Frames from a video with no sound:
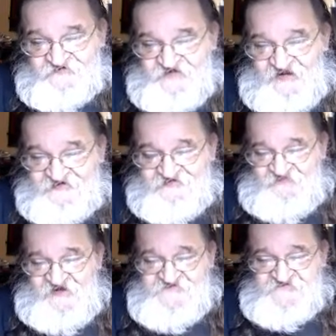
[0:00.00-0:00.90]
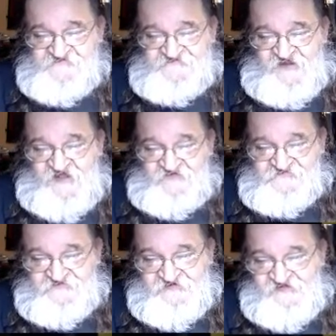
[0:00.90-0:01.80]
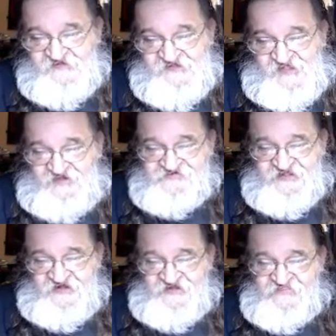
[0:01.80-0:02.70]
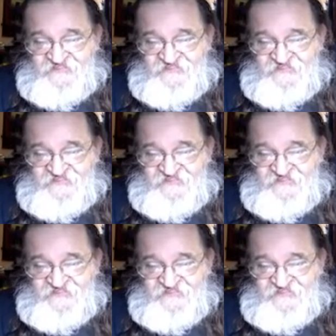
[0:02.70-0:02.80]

diatomaceous algae and getting